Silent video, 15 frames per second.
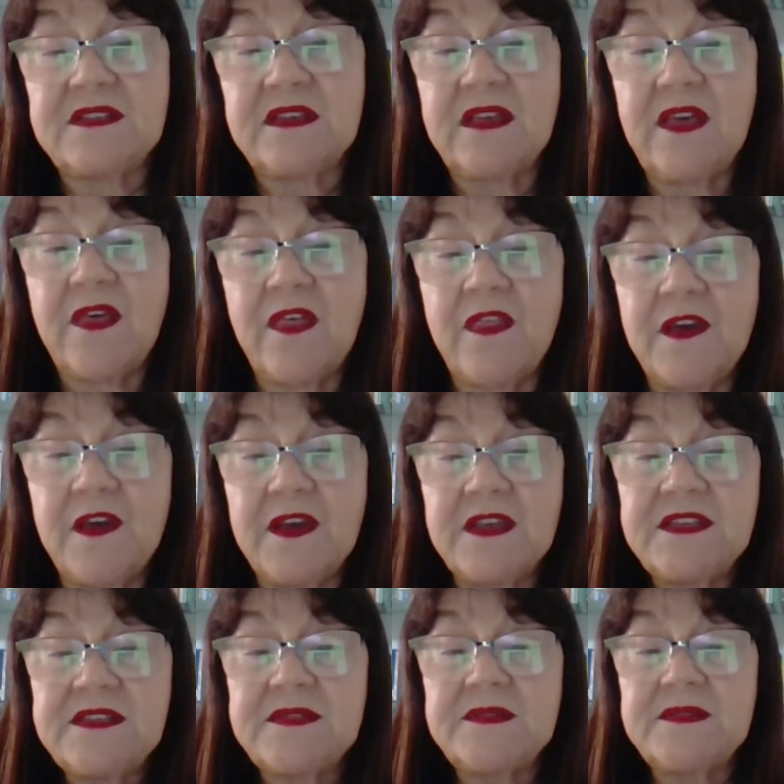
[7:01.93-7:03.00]

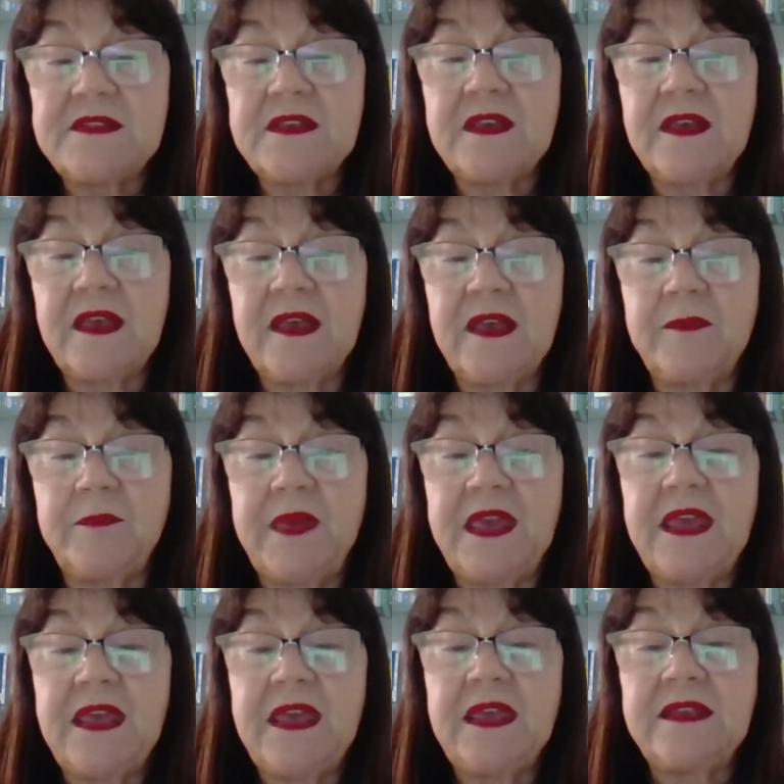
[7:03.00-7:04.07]
thus
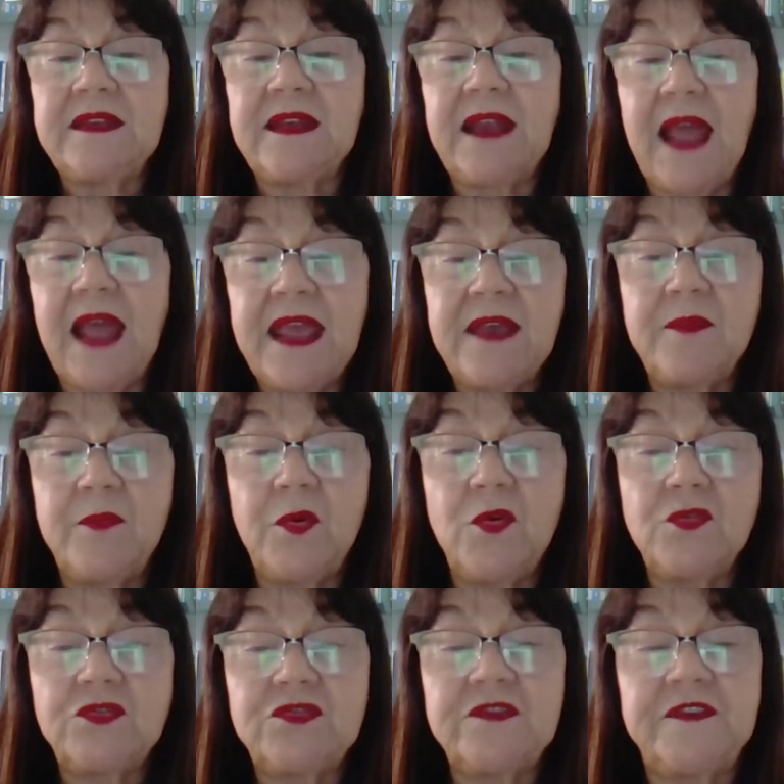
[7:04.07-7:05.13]
being liable
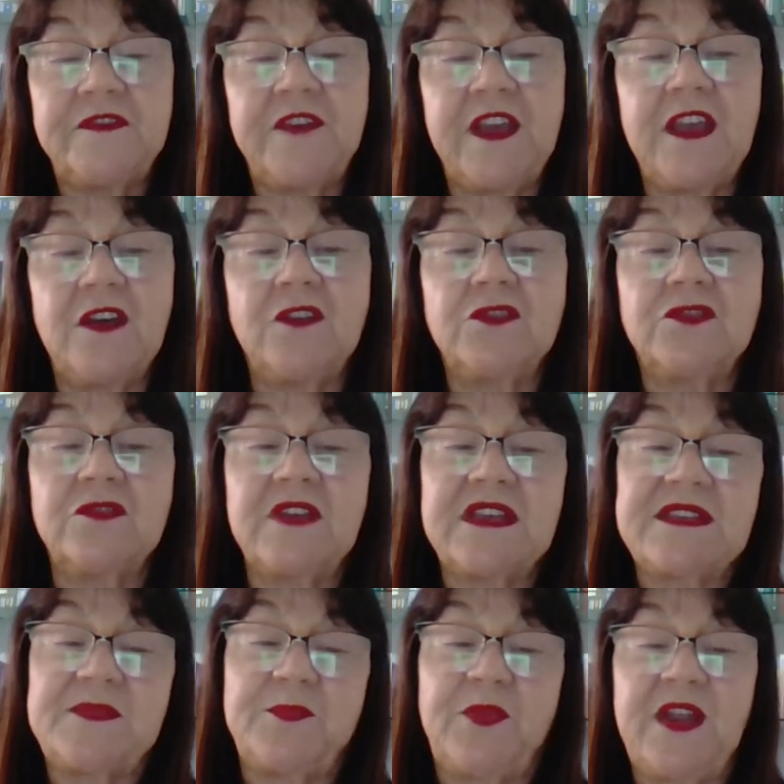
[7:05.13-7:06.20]
to fail to
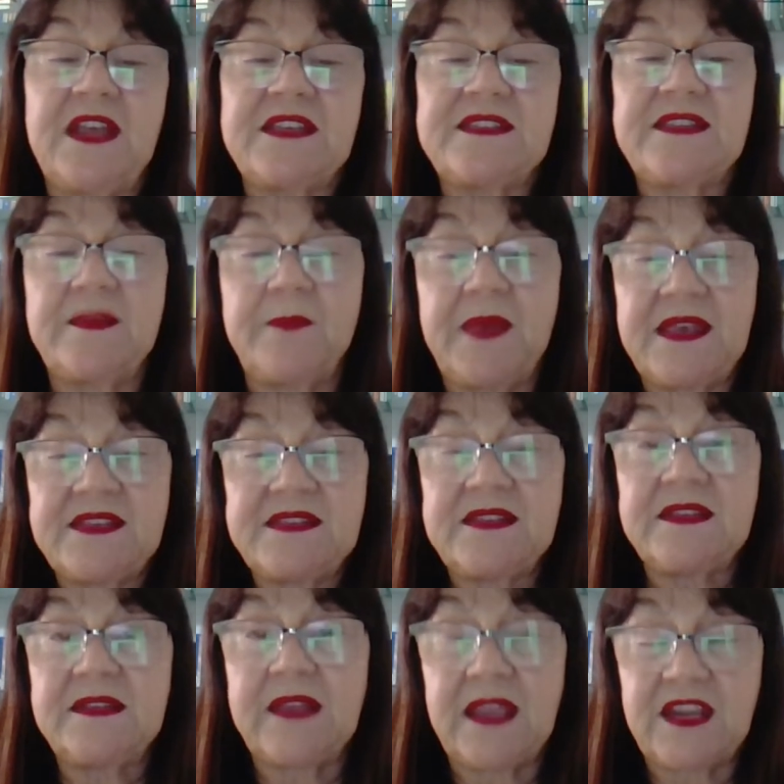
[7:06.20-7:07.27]
express the best
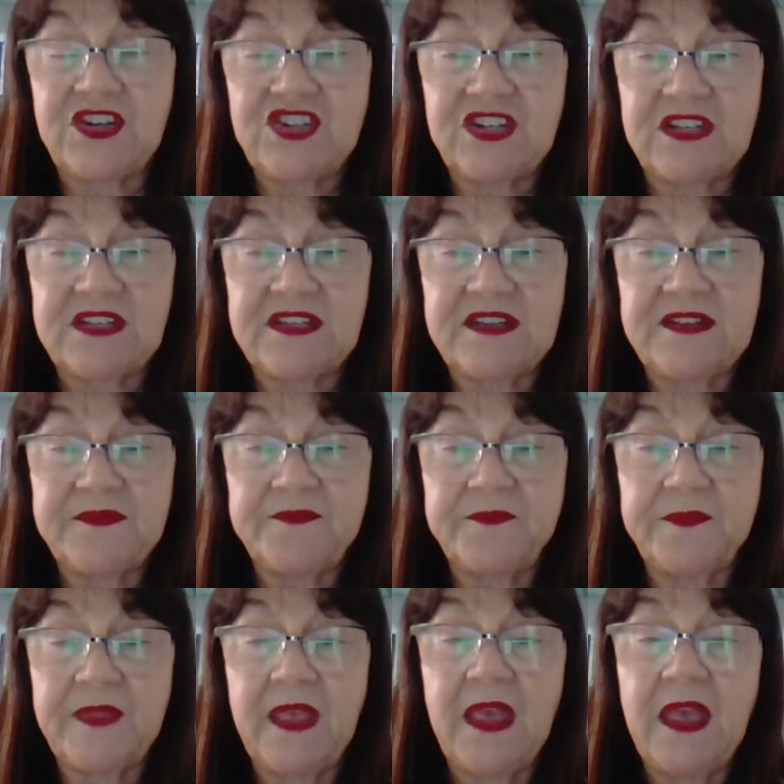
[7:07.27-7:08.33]
intention.
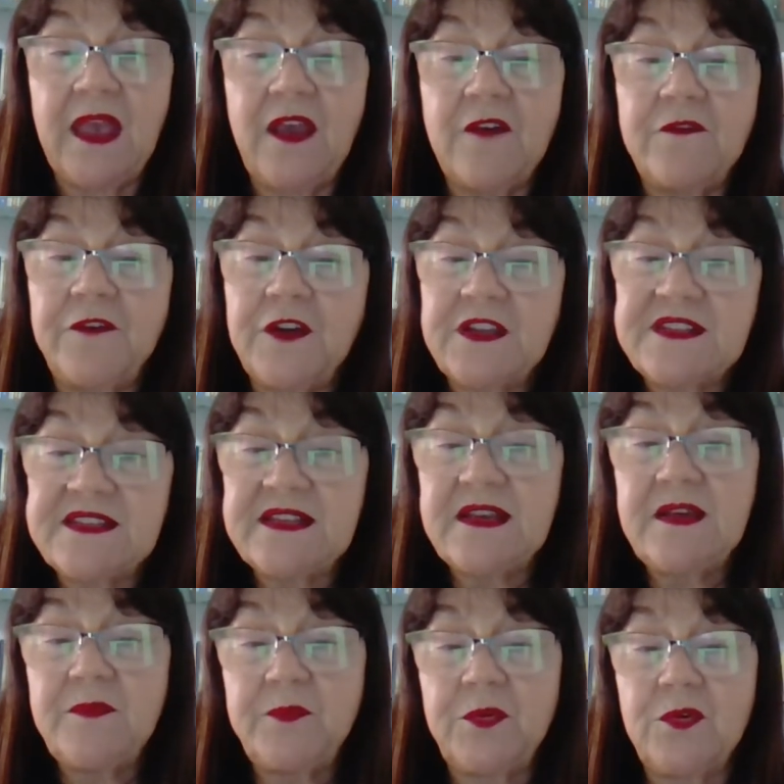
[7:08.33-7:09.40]
For
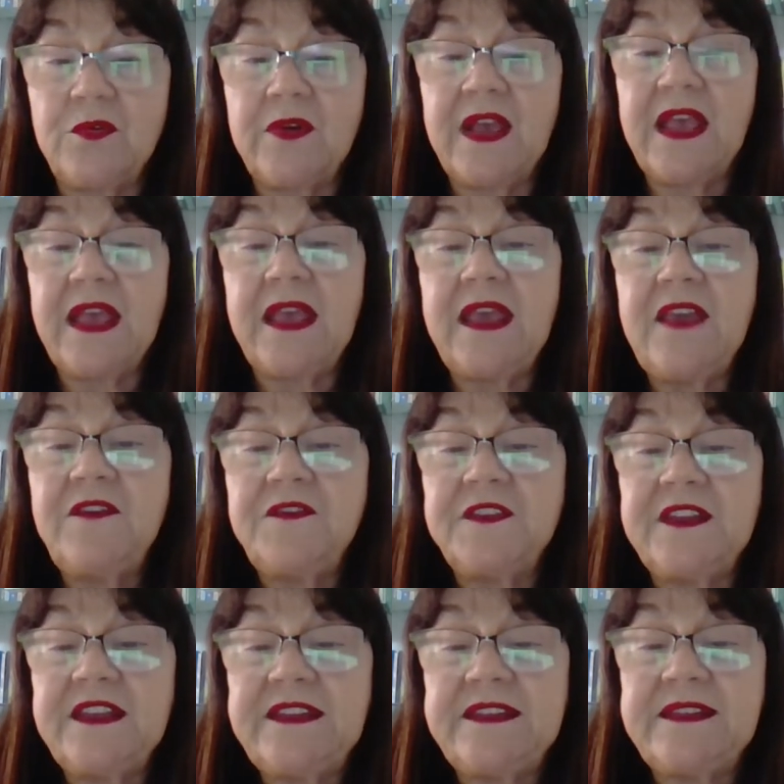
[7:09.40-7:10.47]
example, if
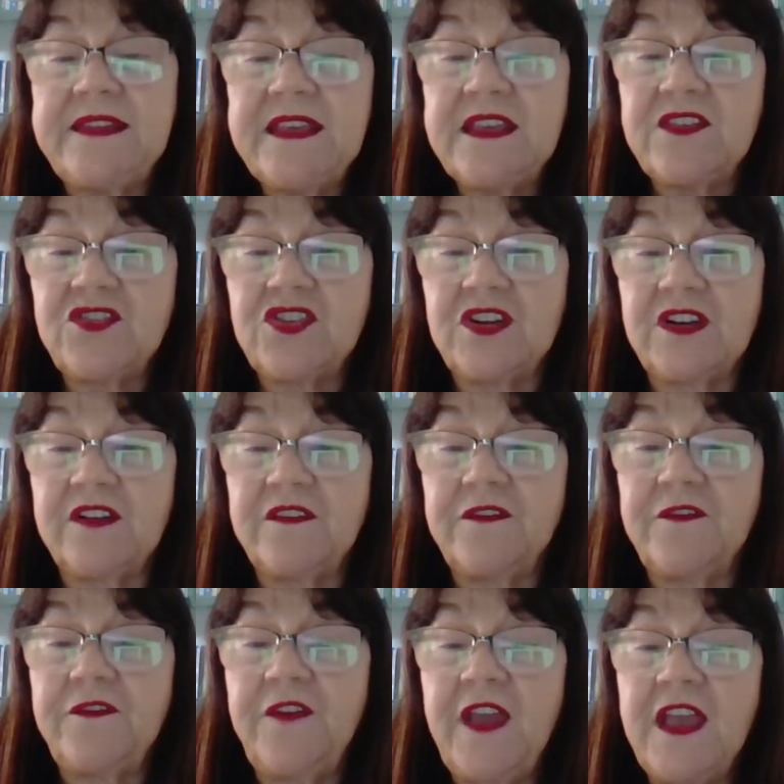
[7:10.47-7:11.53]
the teacher
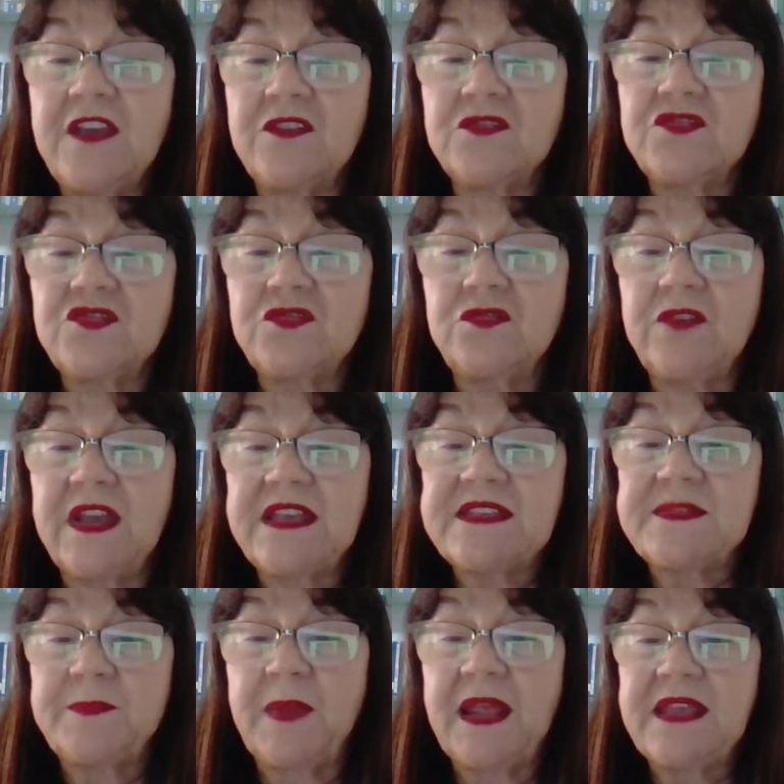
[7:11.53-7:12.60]
fails to
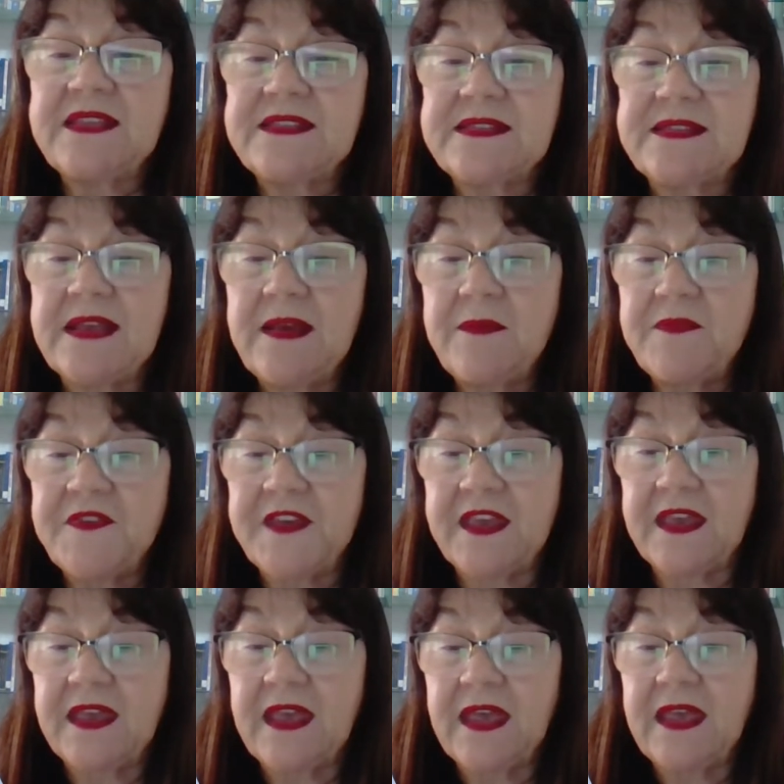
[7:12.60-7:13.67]
explain something
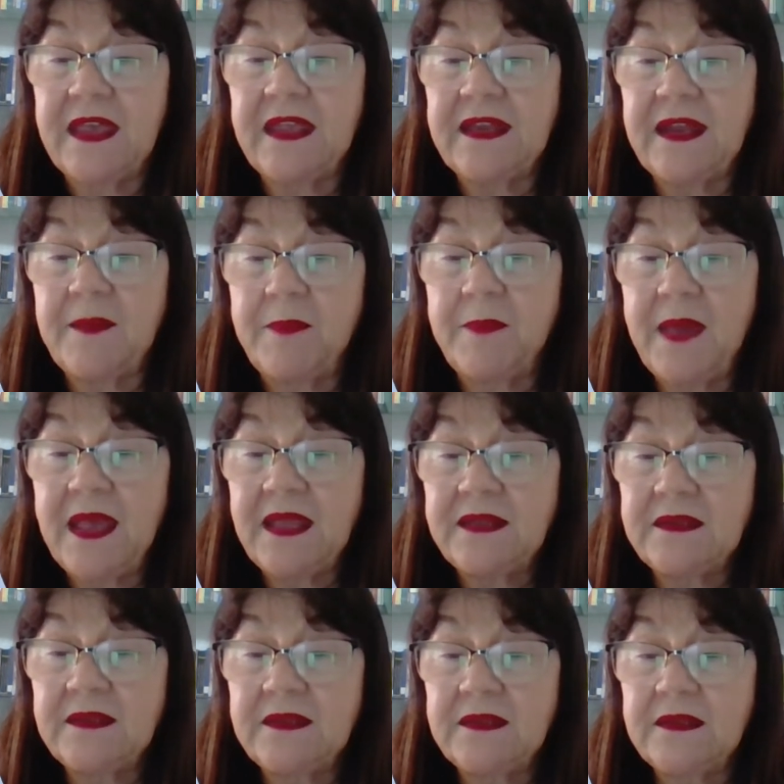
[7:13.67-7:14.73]
in a
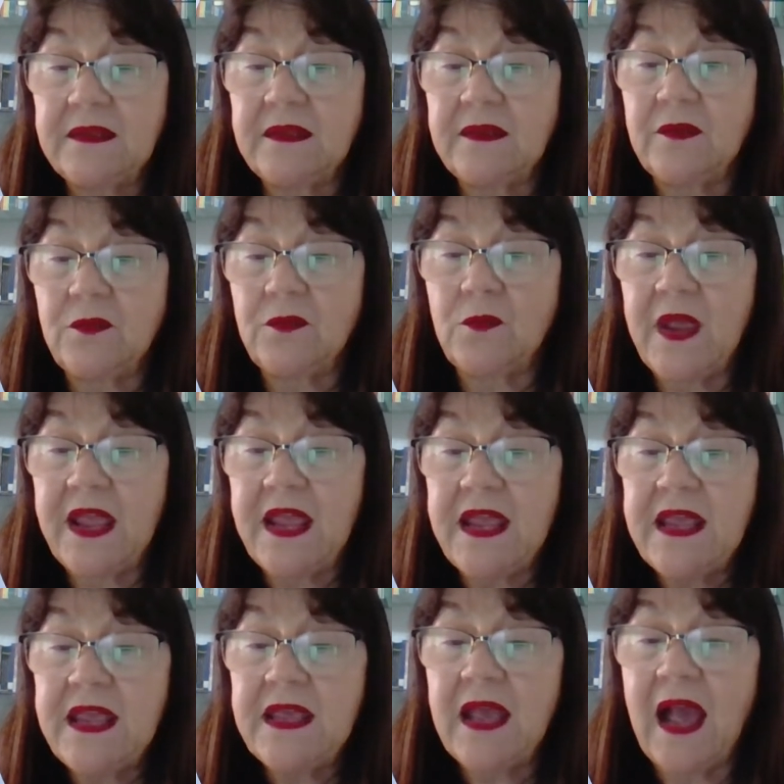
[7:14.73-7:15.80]
bad
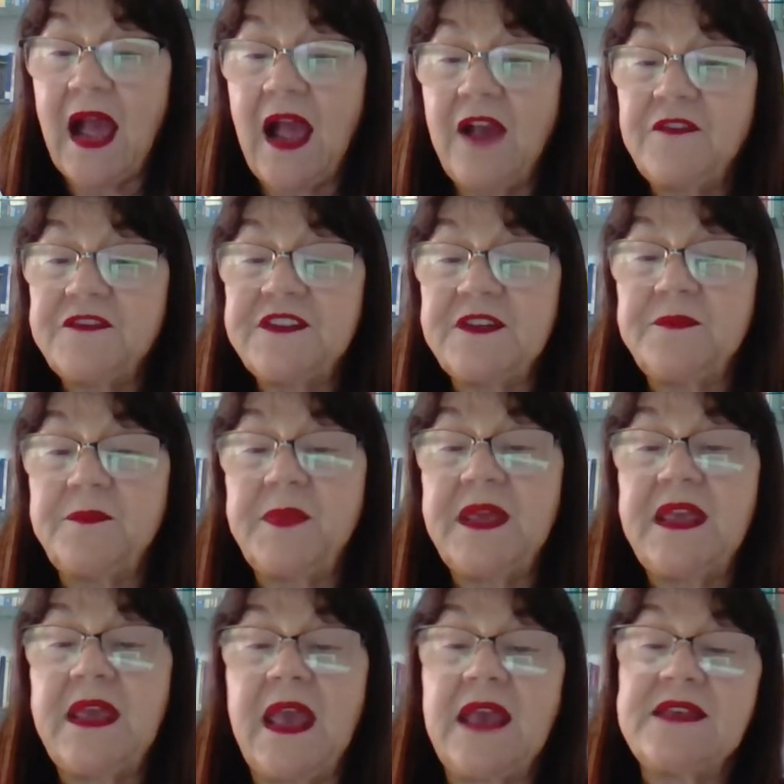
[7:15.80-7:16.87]
way after
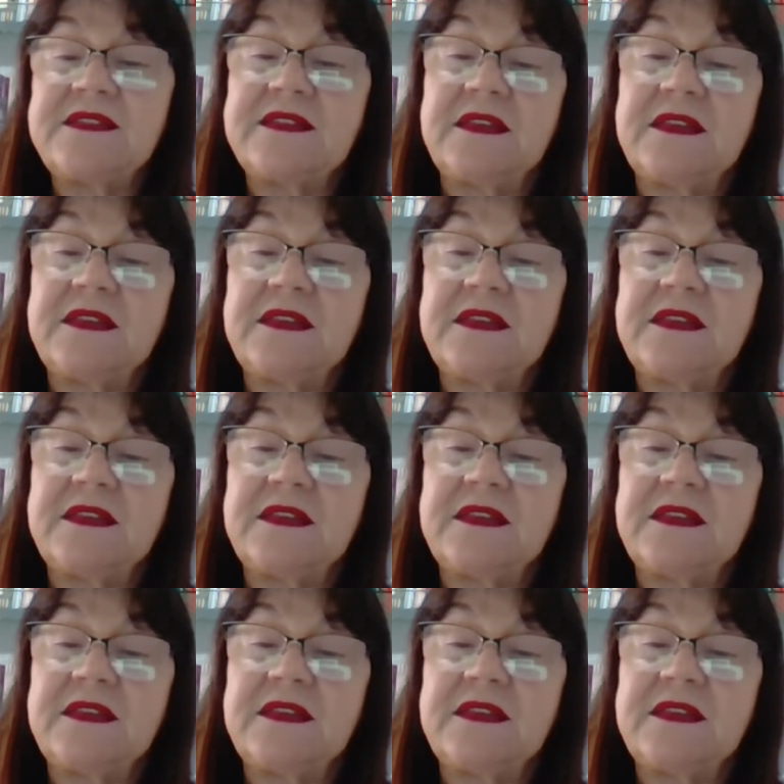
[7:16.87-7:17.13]
being asked